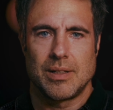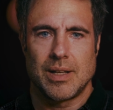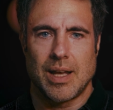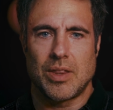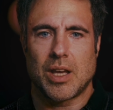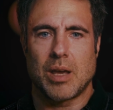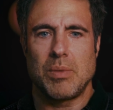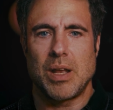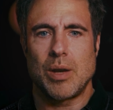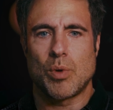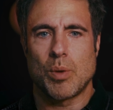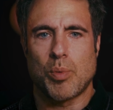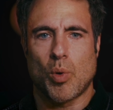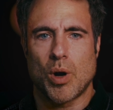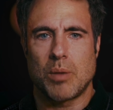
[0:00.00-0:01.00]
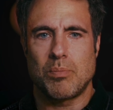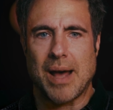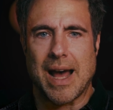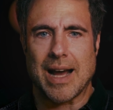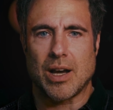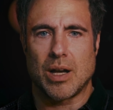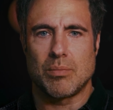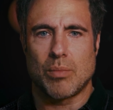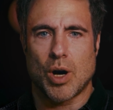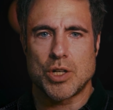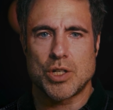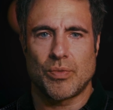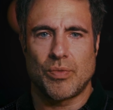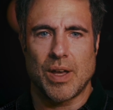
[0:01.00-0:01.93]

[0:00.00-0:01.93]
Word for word: And the committee reported back on March